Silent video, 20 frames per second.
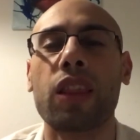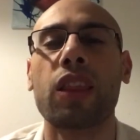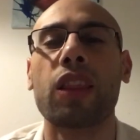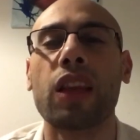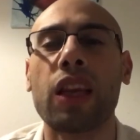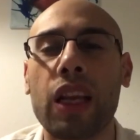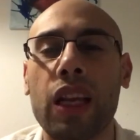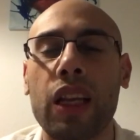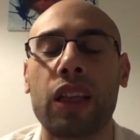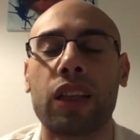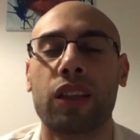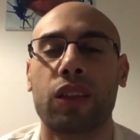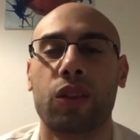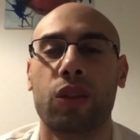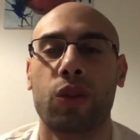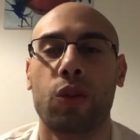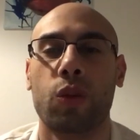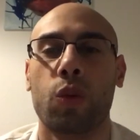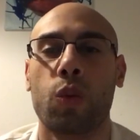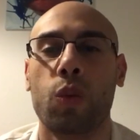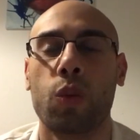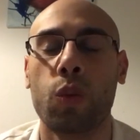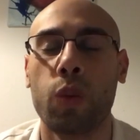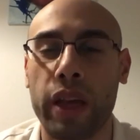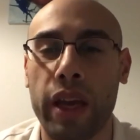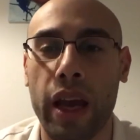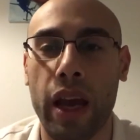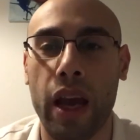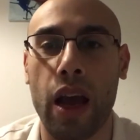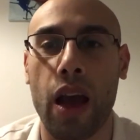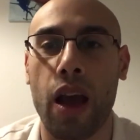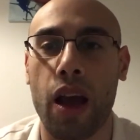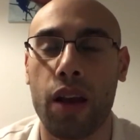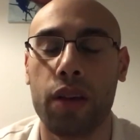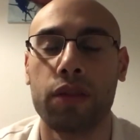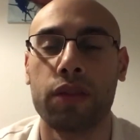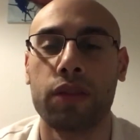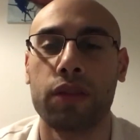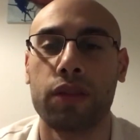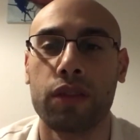thing we
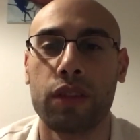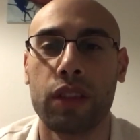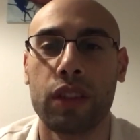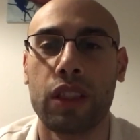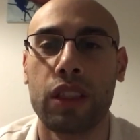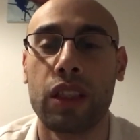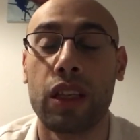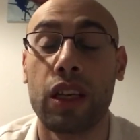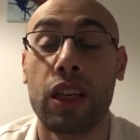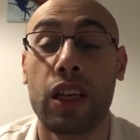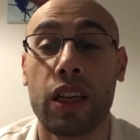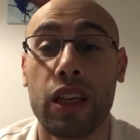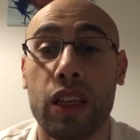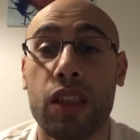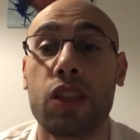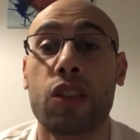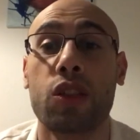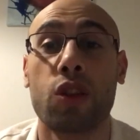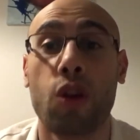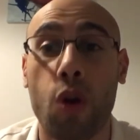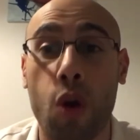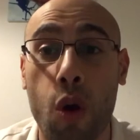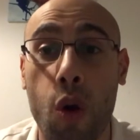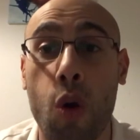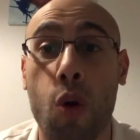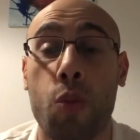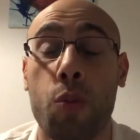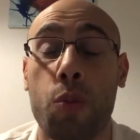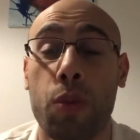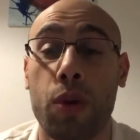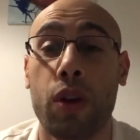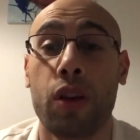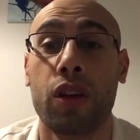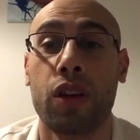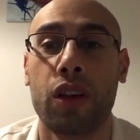have is hope.